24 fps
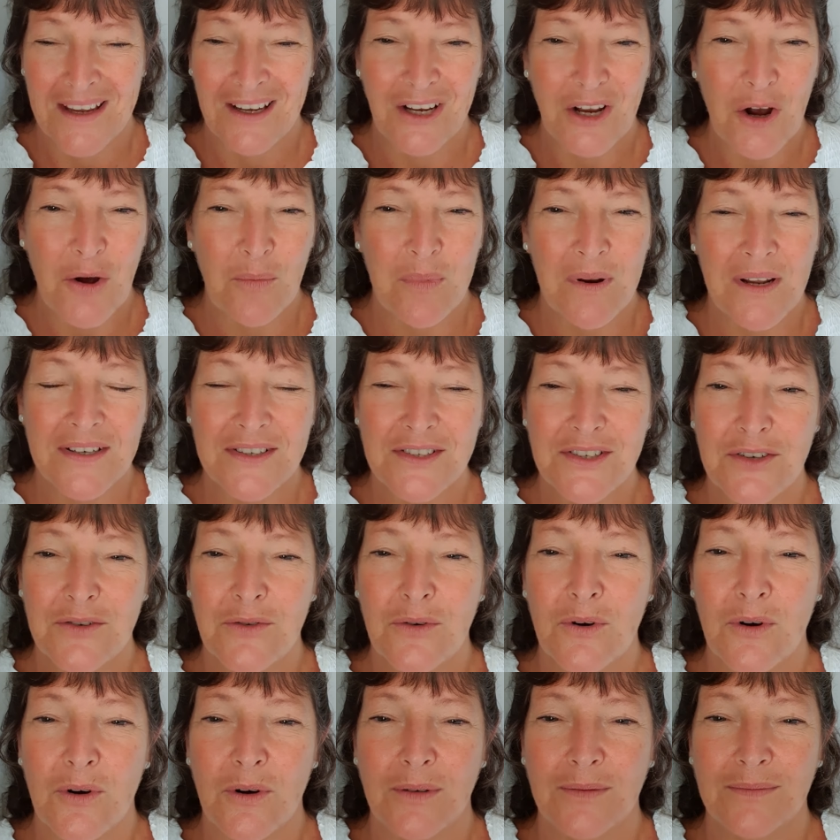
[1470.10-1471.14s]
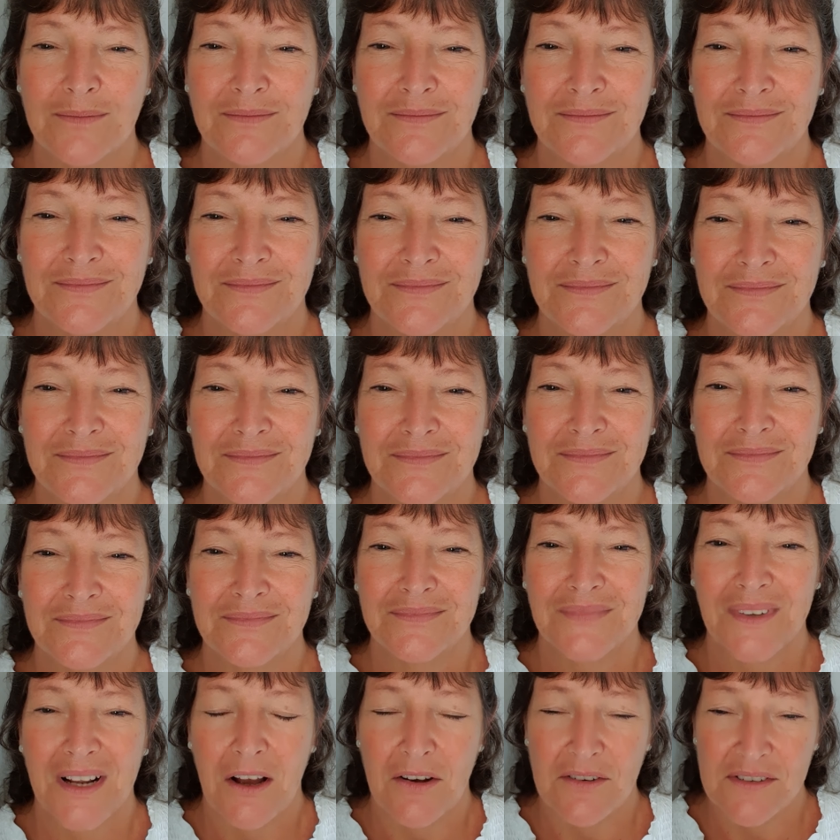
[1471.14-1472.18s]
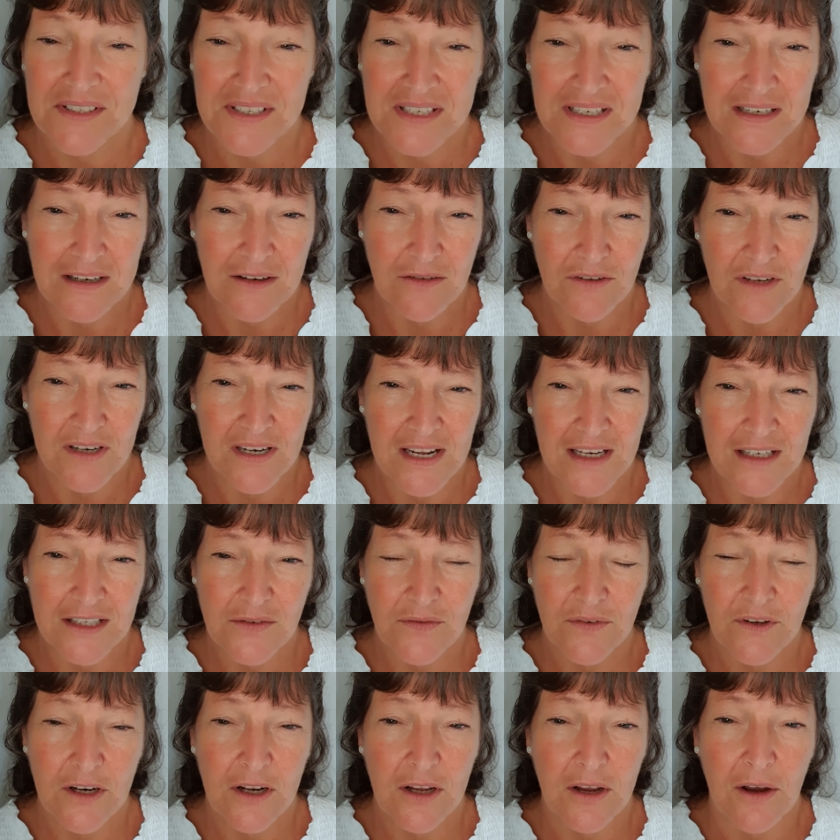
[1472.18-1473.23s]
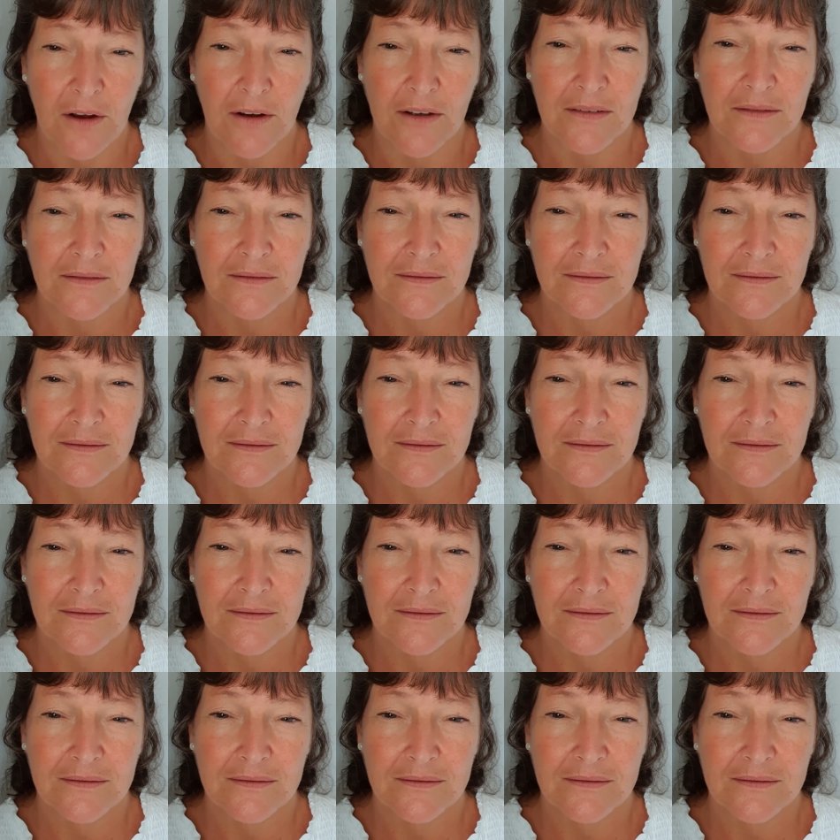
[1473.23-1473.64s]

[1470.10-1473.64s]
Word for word: God bless you all. I'll see you in the next video